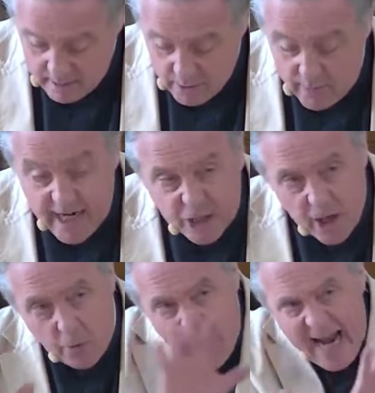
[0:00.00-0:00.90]
We need to
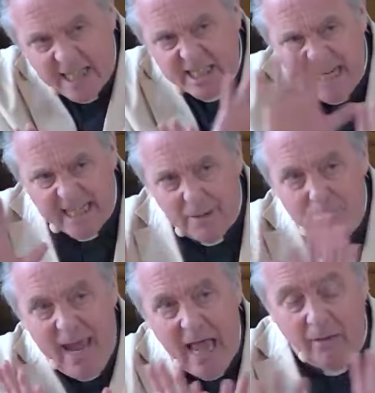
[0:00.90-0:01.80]
erase these
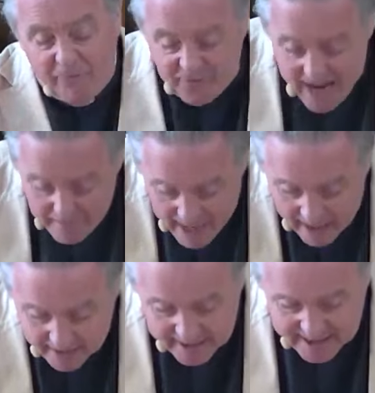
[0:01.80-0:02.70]

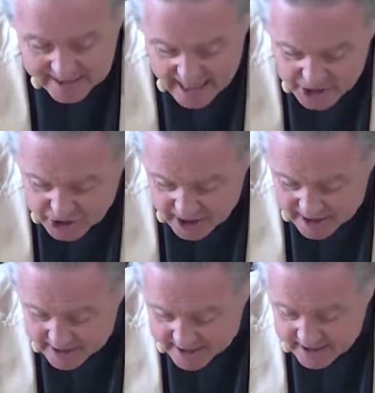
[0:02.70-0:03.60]
male-female
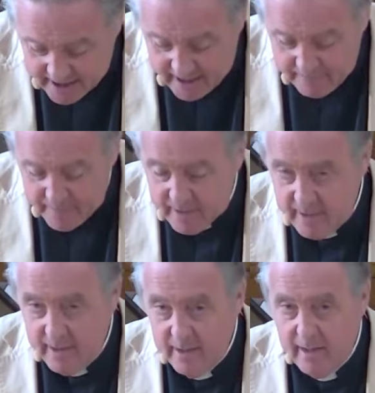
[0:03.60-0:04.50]
distinctions.
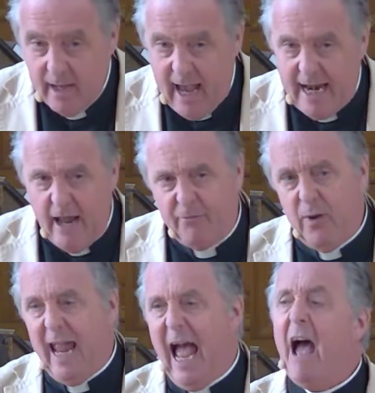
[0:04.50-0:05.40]
And if
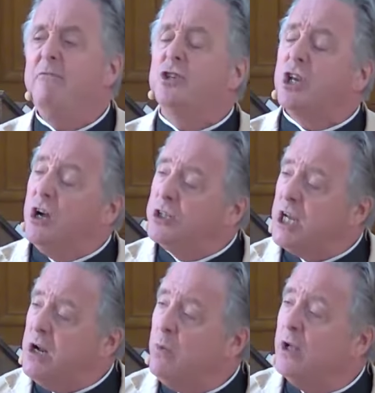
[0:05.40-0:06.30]
we have
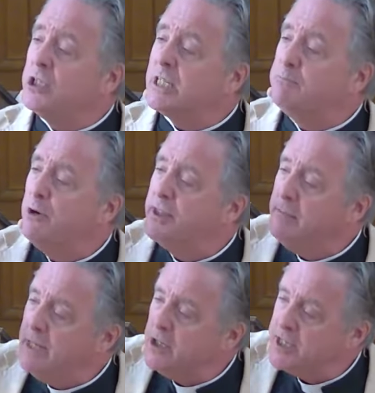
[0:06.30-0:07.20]
children, we'll just put them
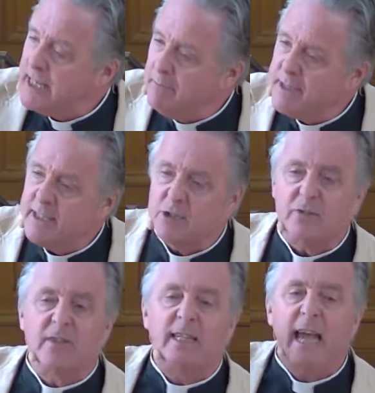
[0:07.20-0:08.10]
into some sort
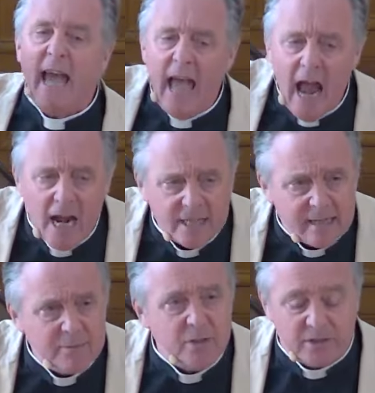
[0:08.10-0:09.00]
of care,
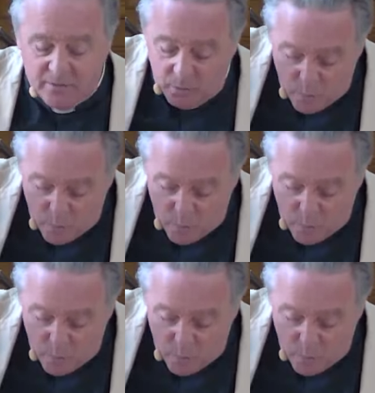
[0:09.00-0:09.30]
some sort of